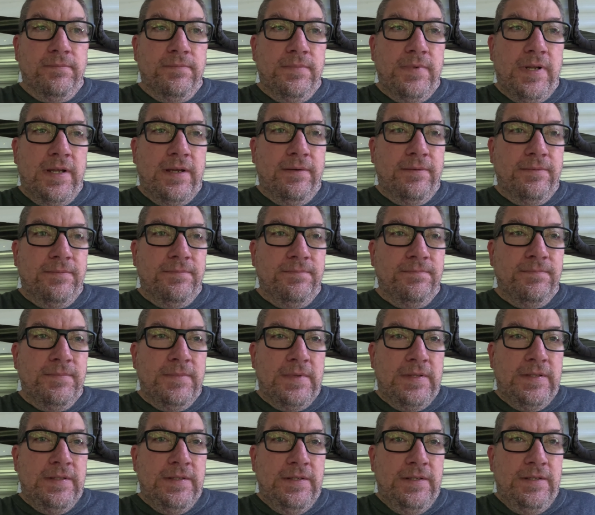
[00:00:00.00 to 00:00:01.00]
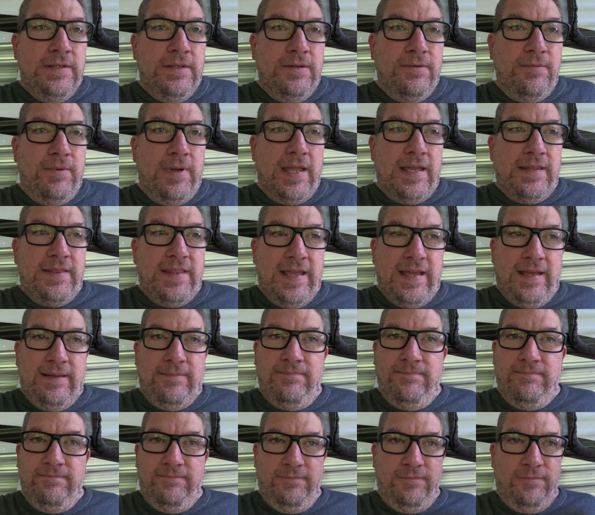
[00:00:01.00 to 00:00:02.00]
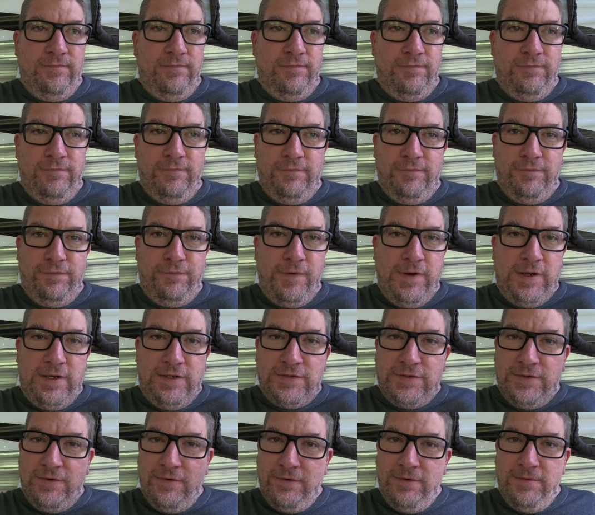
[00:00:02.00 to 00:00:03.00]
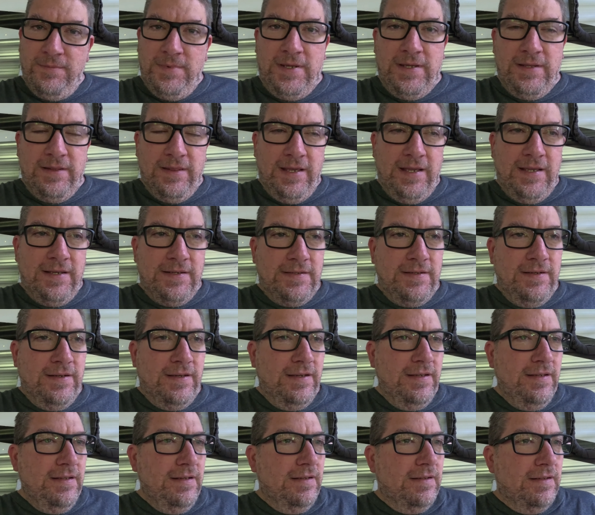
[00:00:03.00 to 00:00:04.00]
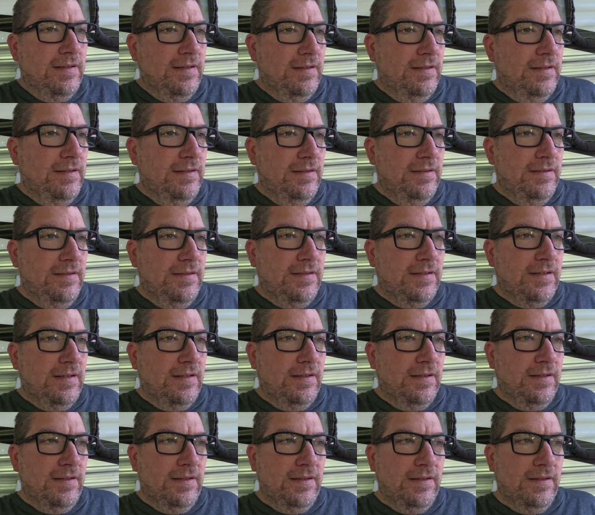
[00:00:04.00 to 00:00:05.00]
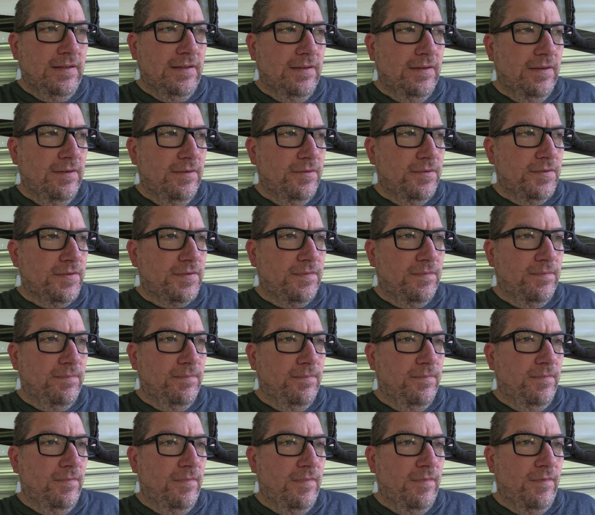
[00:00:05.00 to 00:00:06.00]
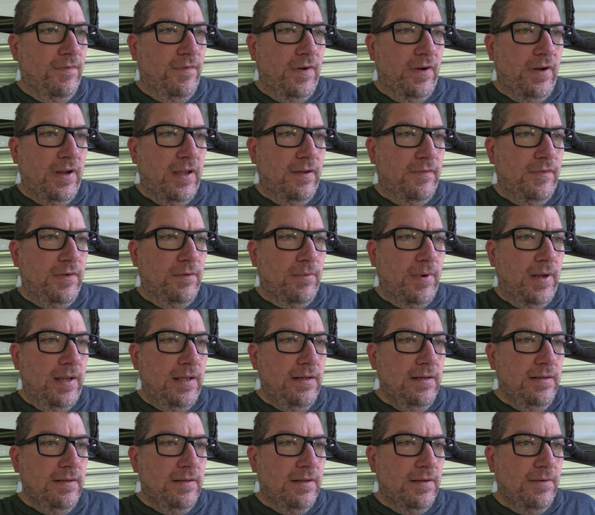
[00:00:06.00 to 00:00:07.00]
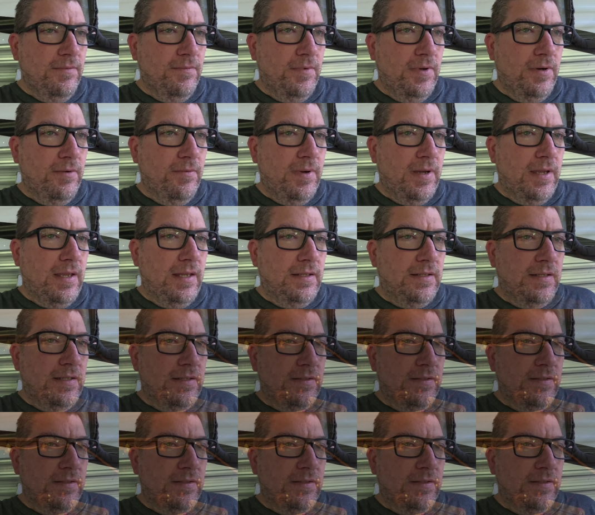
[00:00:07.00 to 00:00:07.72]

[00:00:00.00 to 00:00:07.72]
Now, we had that freak storm hit last night, and it was very heavy rain, and it went away.